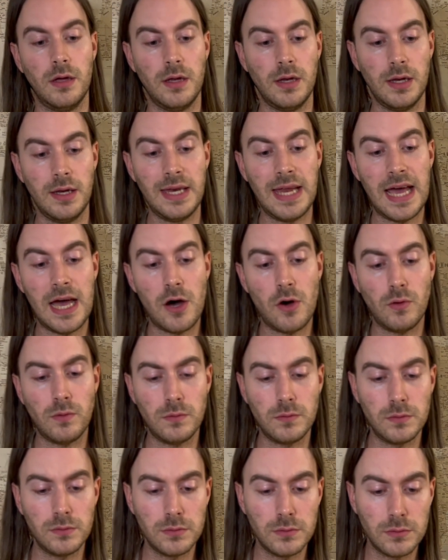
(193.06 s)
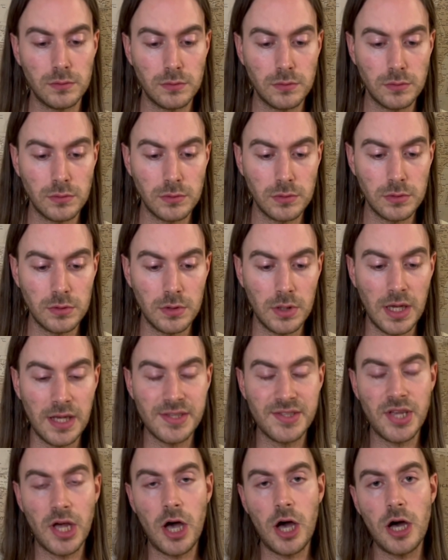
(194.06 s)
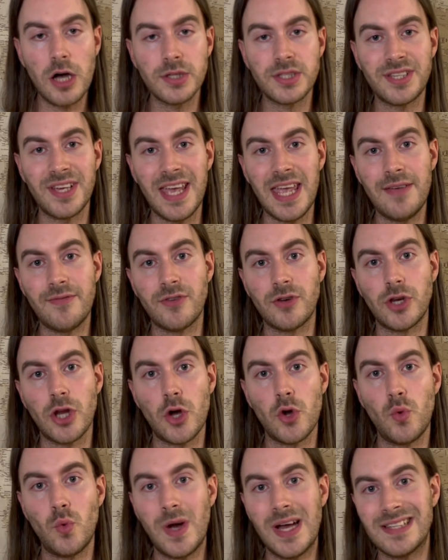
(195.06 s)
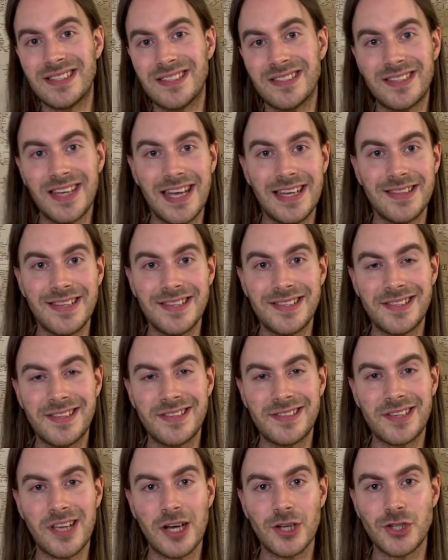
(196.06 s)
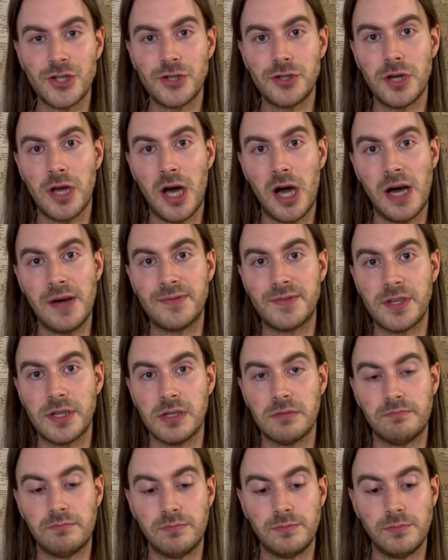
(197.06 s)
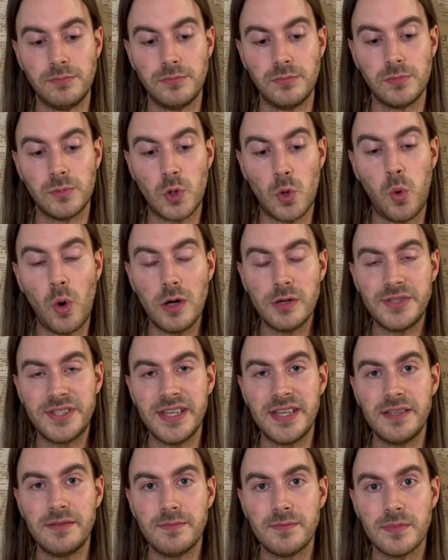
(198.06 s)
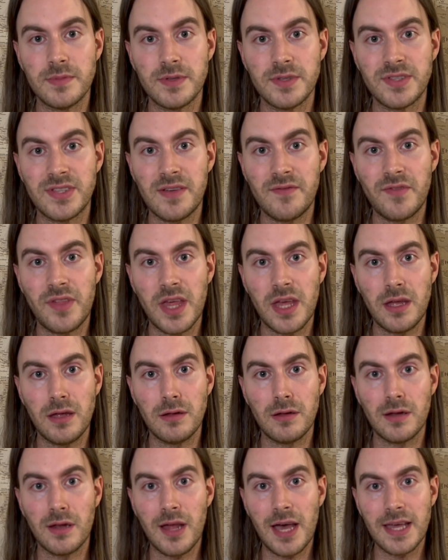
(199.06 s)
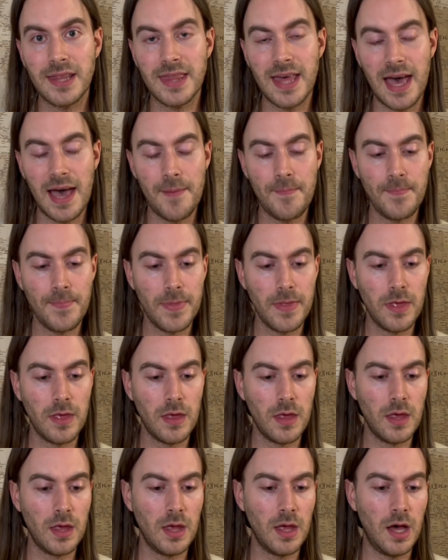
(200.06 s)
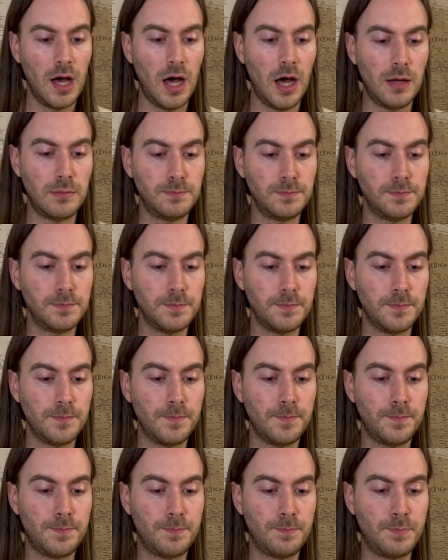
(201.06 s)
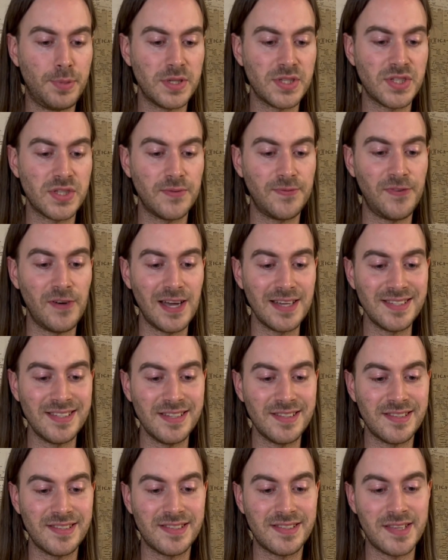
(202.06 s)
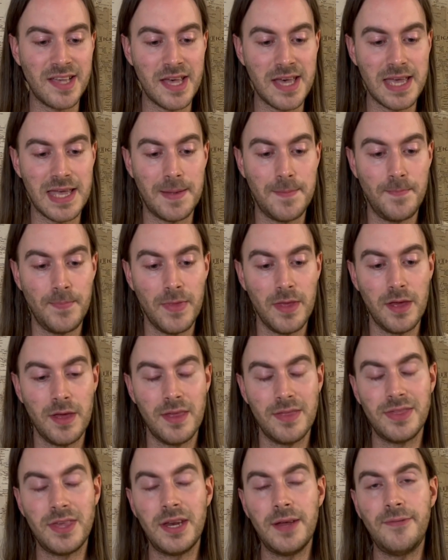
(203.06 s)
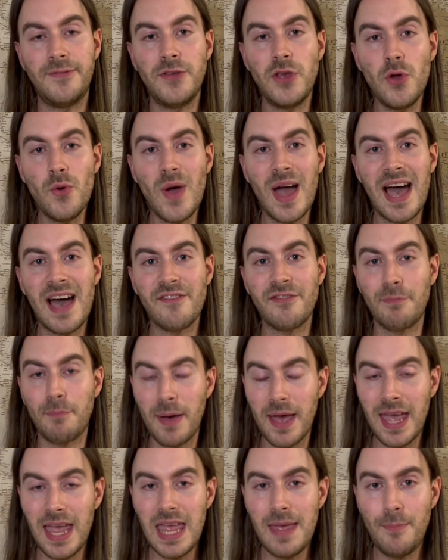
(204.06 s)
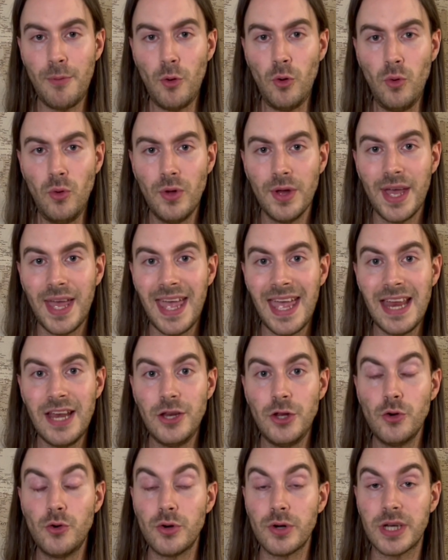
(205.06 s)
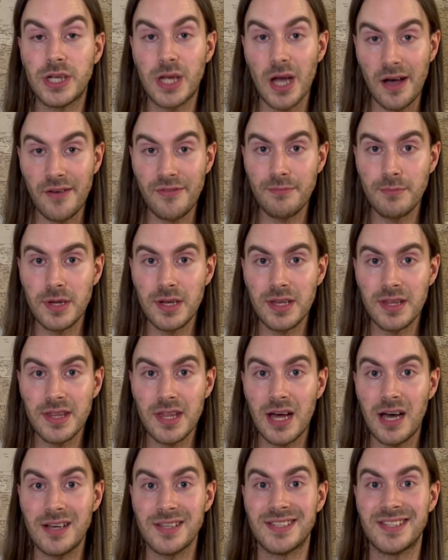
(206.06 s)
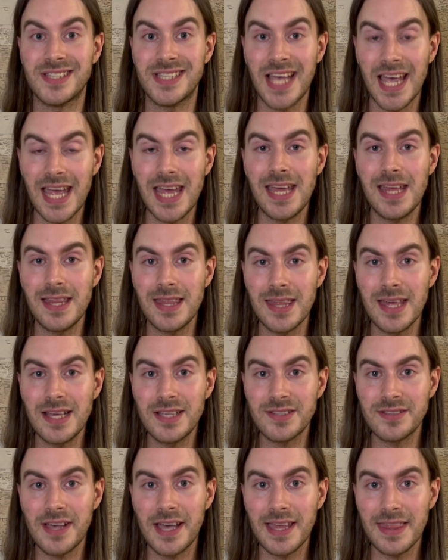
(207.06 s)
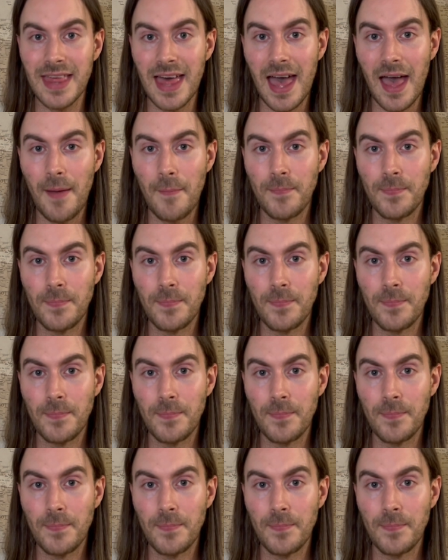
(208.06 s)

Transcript: Now, it's hard to even know where to take this discussion after quoting something like that. Um, but suffice it to say that if you have people in your government that are saying things like that,